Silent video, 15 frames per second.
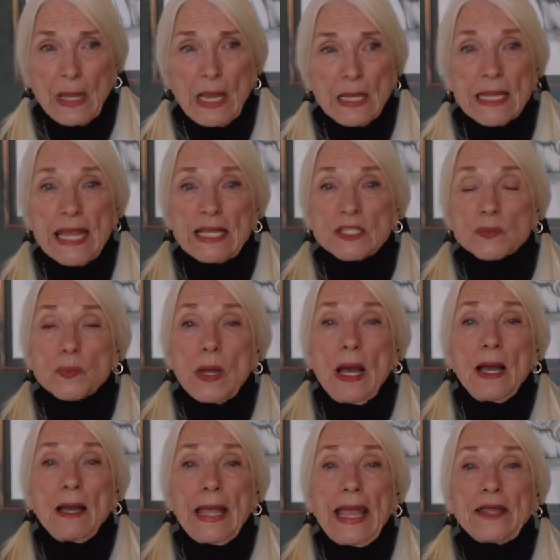Yes,
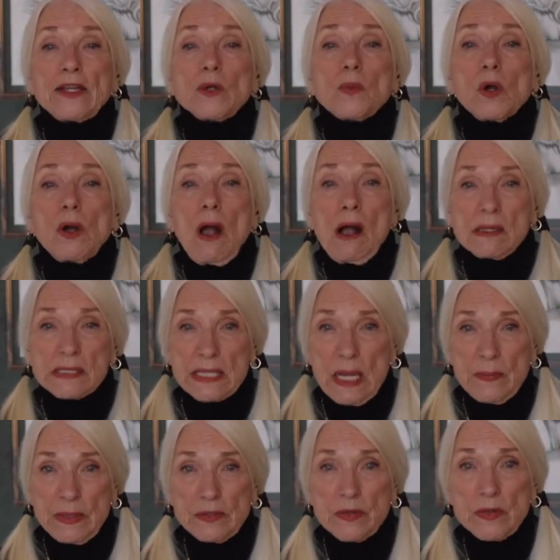Andy Warhol's
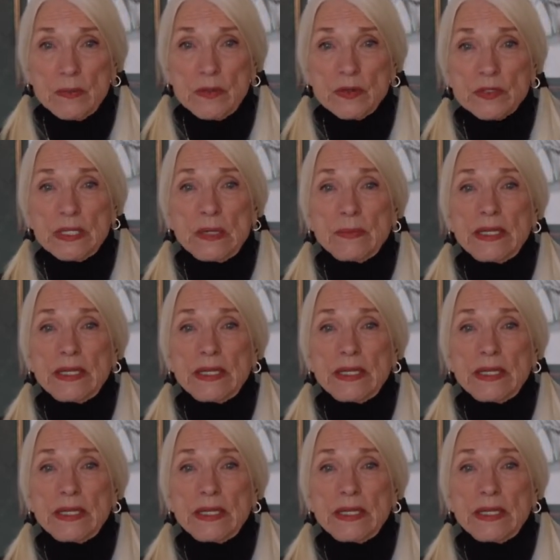coming to the museum.